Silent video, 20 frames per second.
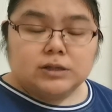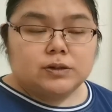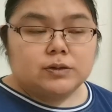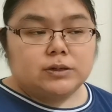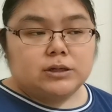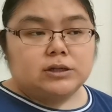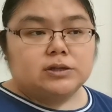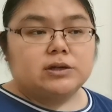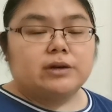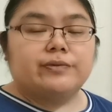
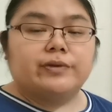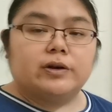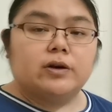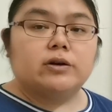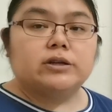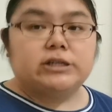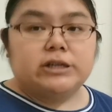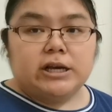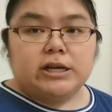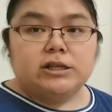So this one we
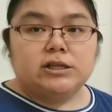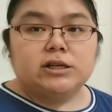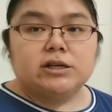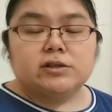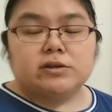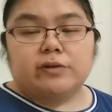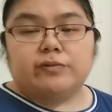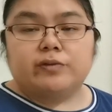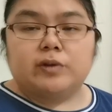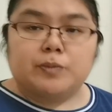call
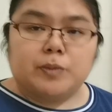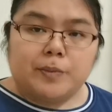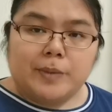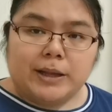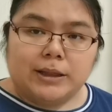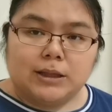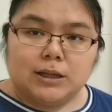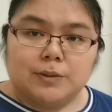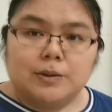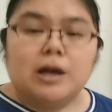changes of the
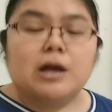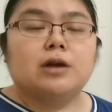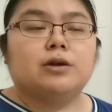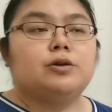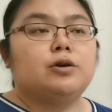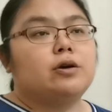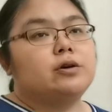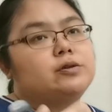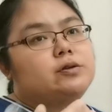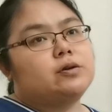momentum.
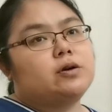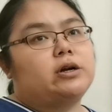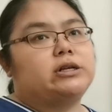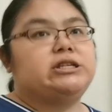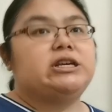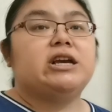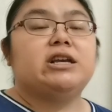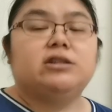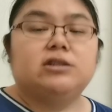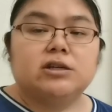You also got
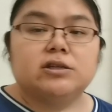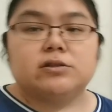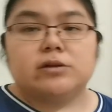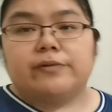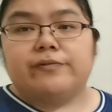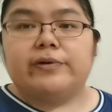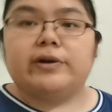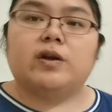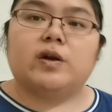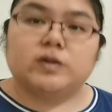changes
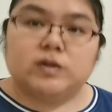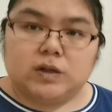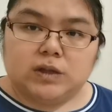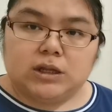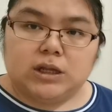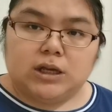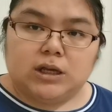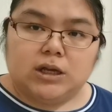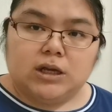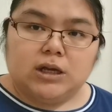of
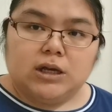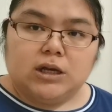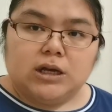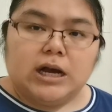velocity.